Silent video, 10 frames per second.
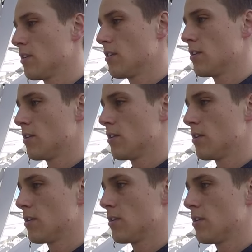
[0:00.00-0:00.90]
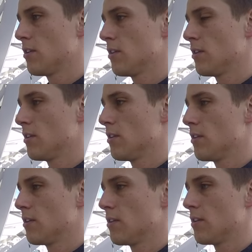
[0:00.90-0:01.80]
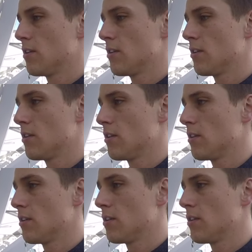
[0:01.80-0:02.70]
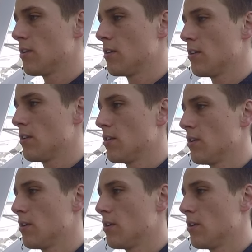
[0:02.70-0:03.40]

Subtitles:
This person isn't speaking.